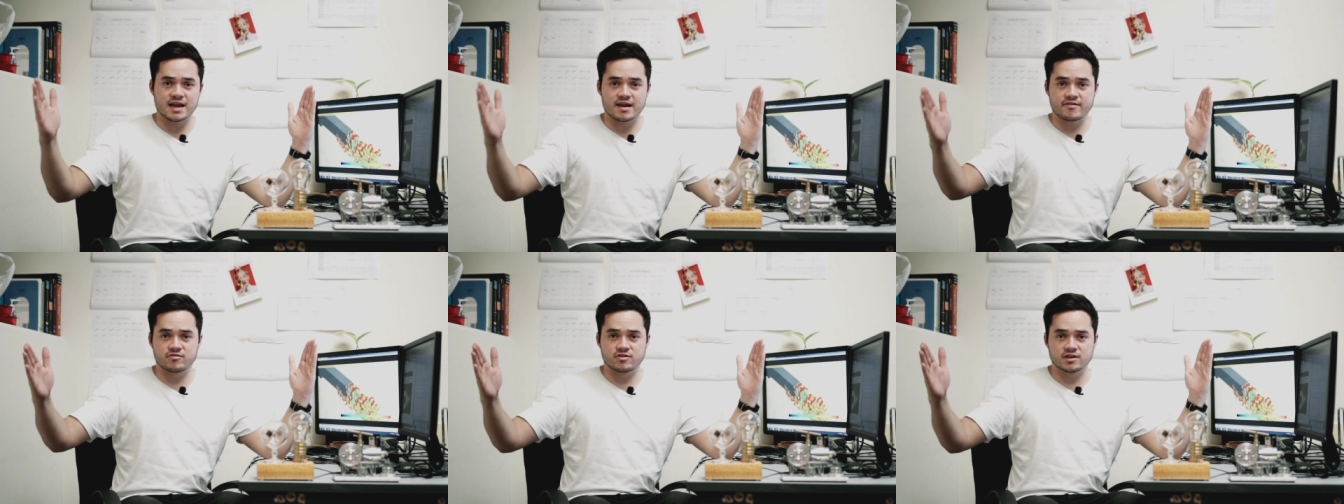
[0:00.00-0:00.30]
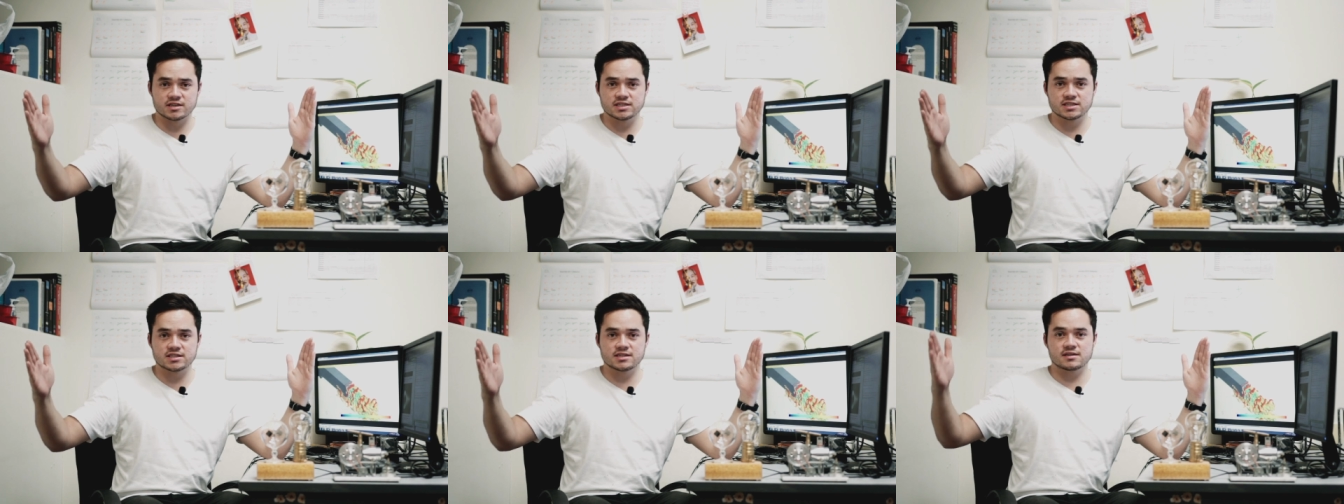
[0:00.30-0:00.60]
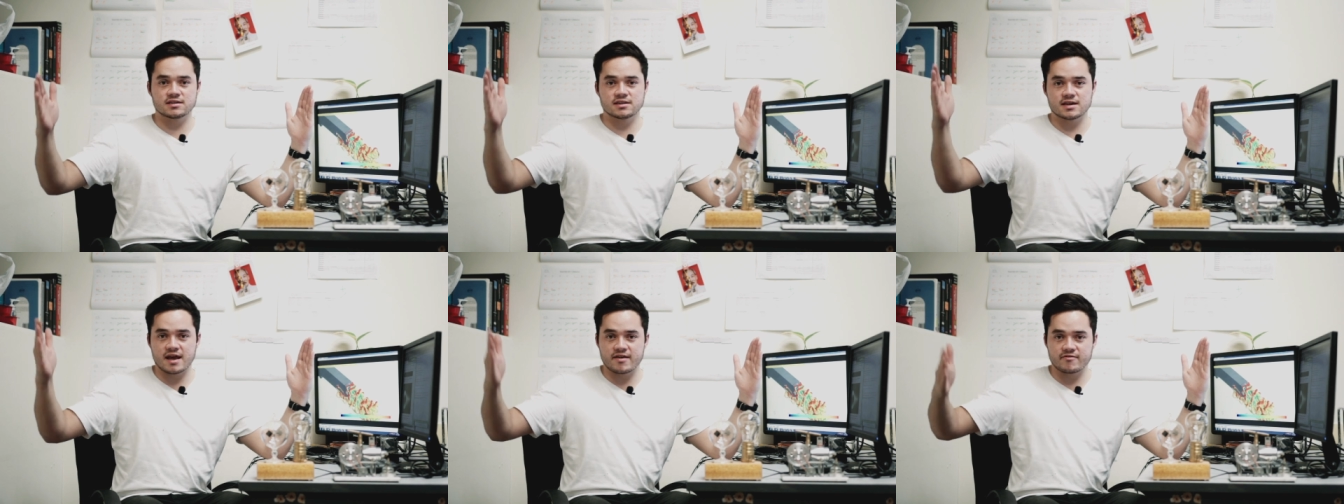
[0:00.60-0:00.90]
averaged
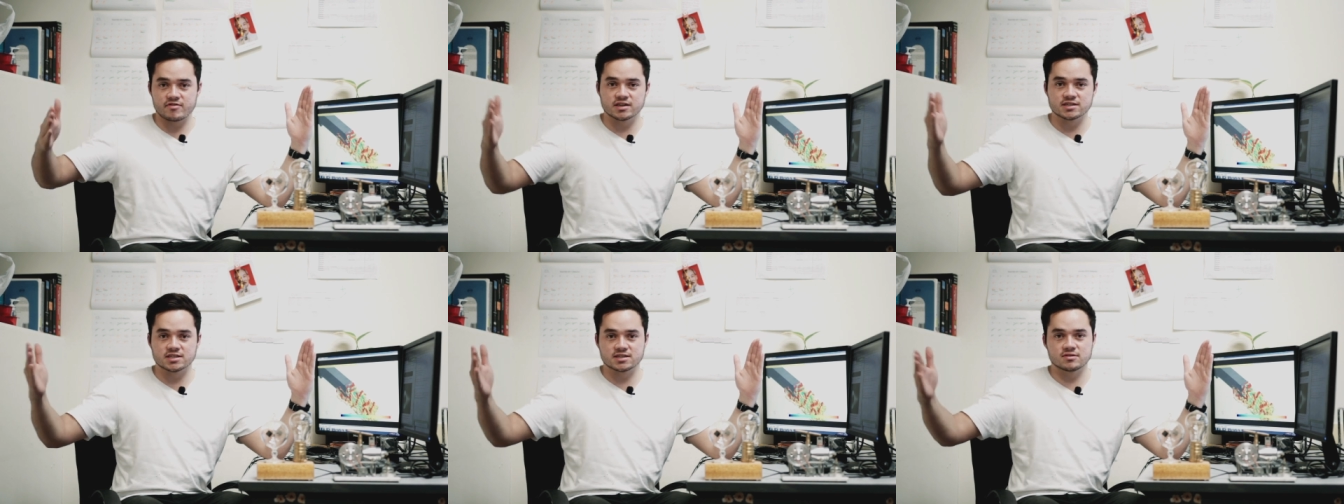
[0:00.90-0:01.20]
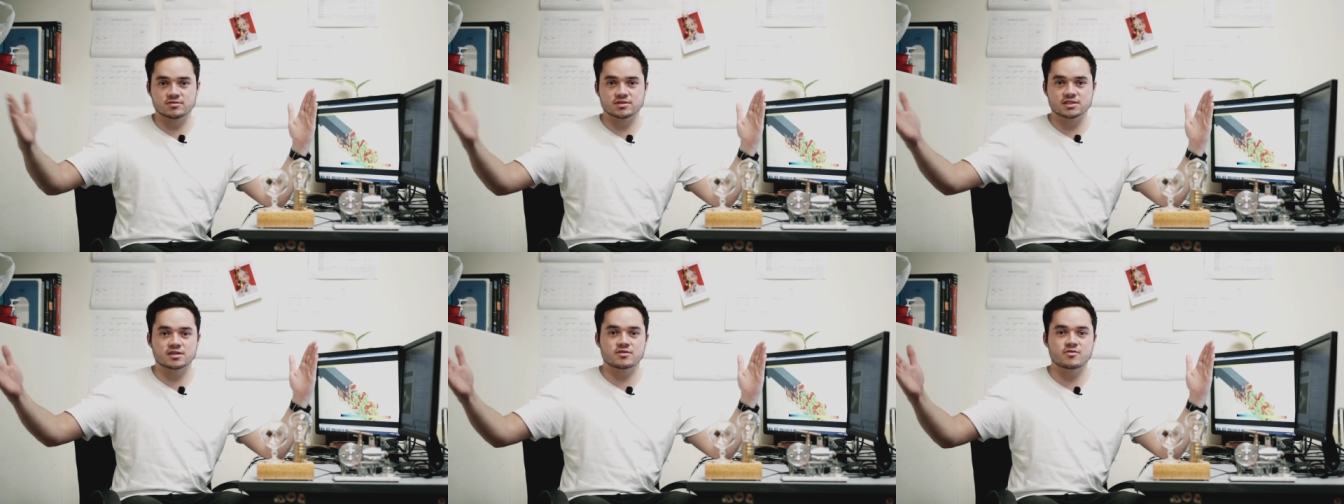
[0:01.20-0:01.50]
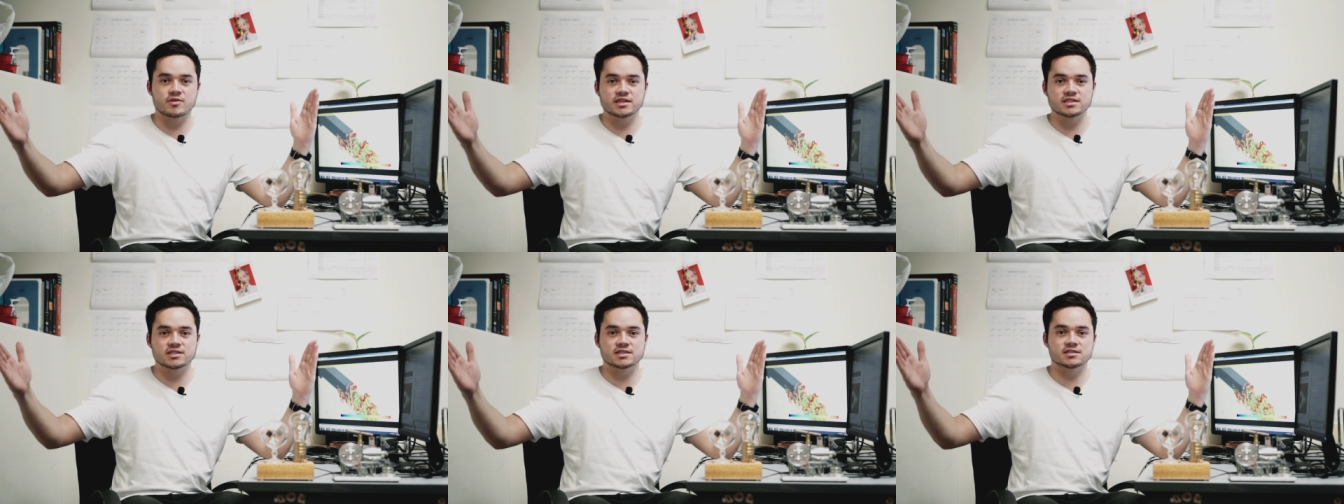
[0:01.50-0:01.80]
Navier-Stokes
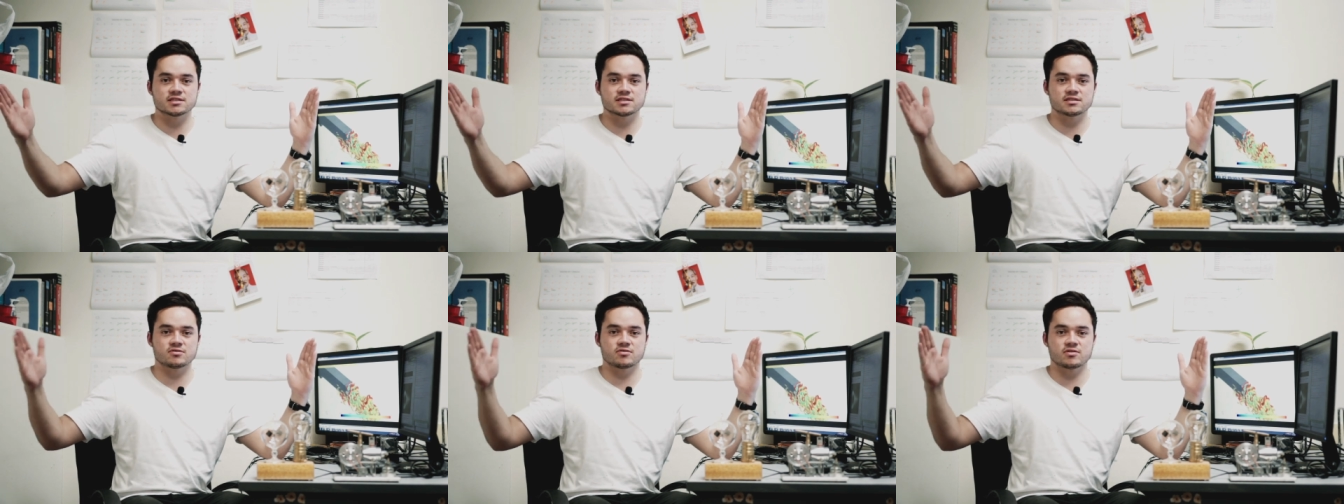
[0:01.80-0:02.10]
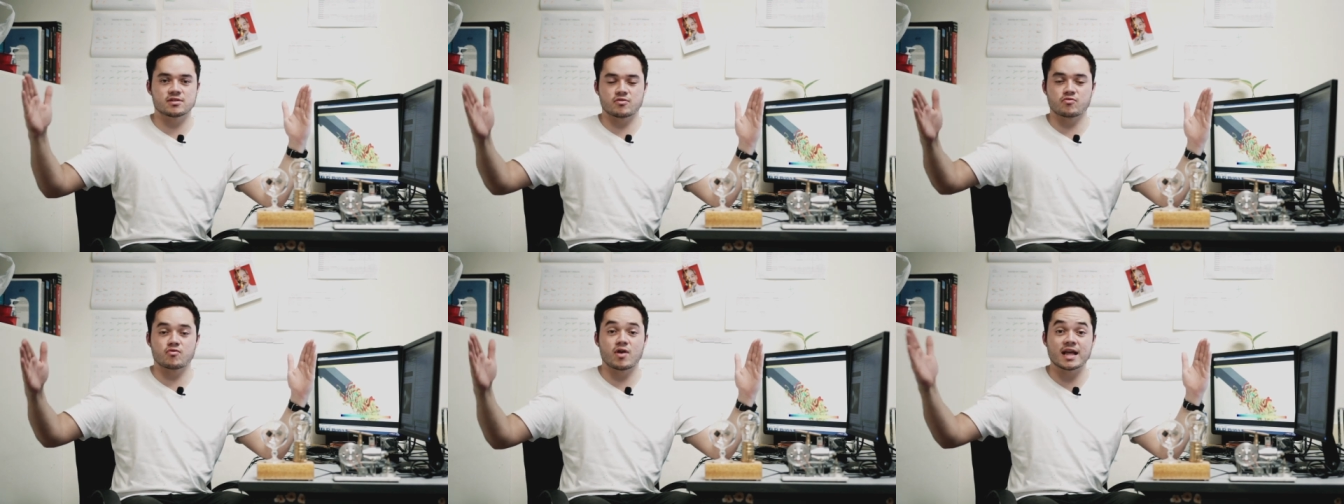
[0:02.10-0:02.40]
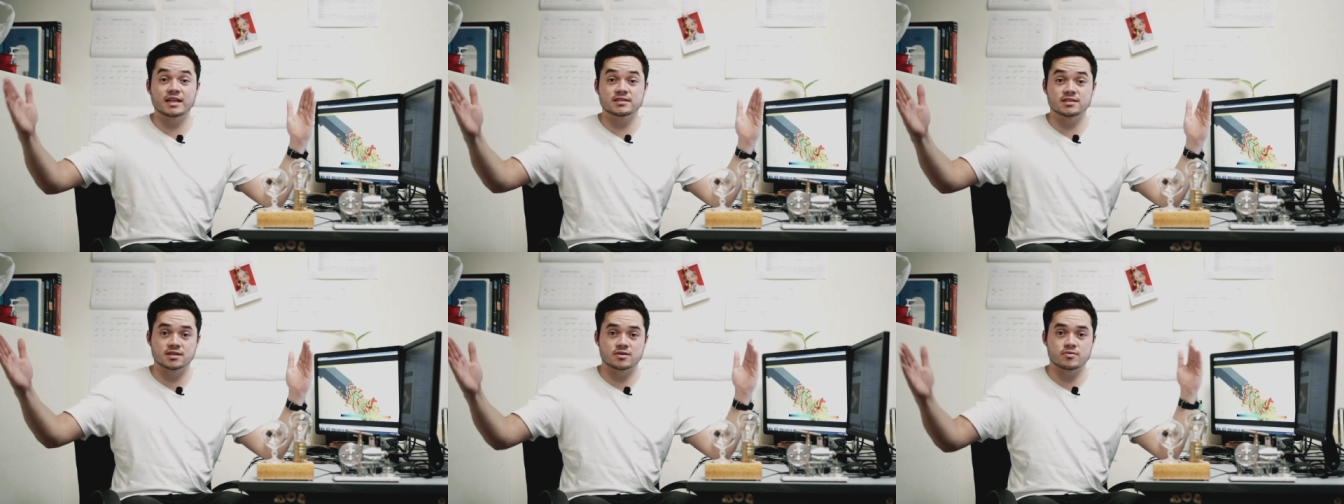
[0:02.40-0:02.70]
equations or the
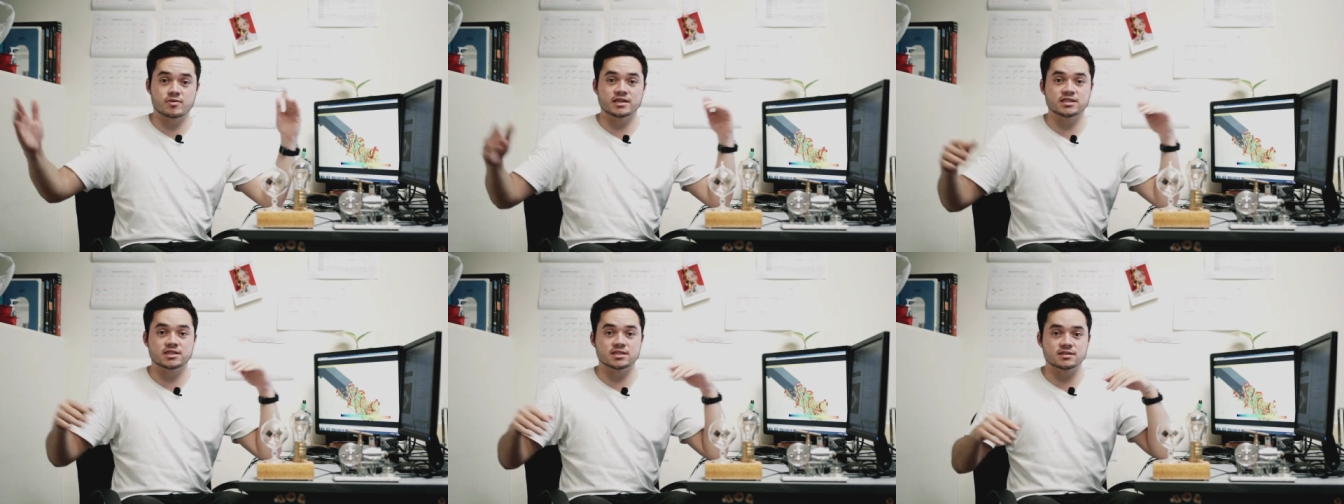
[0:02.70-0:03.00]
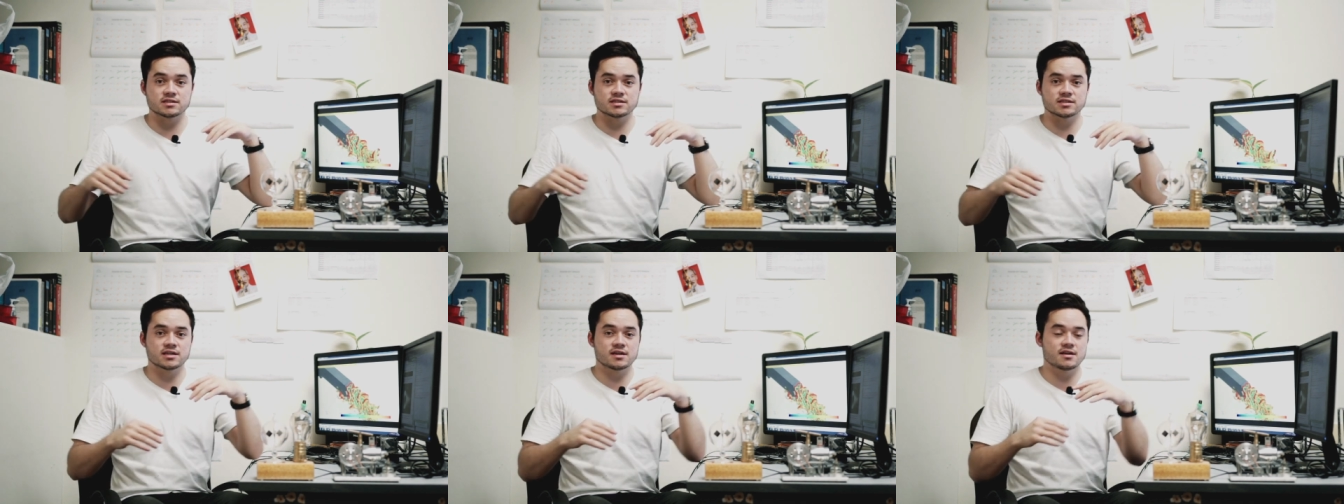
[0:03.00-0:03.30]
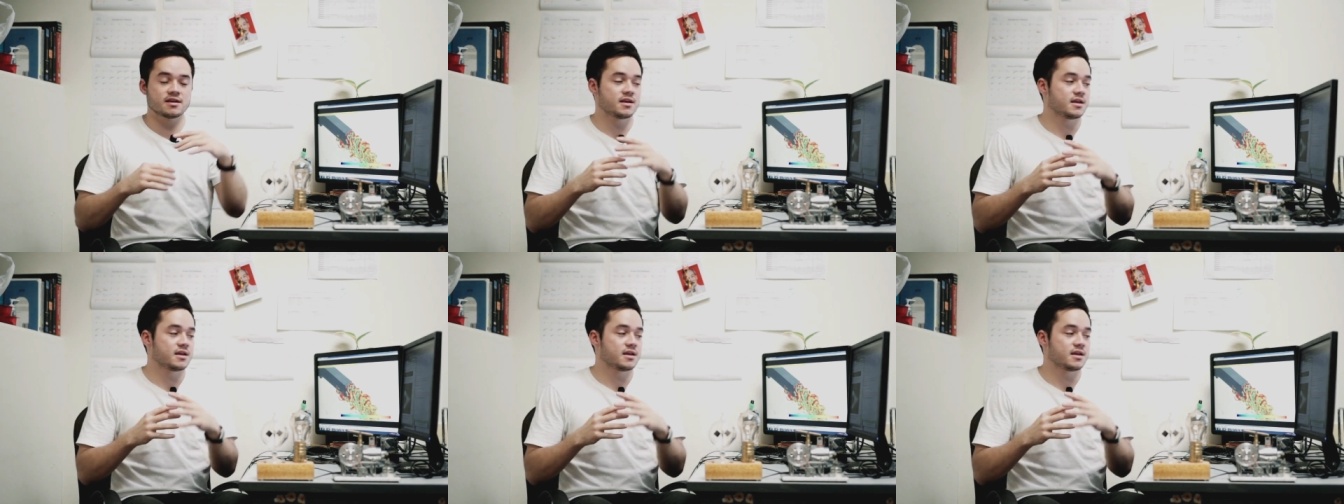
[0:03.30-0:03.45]
RANS equations.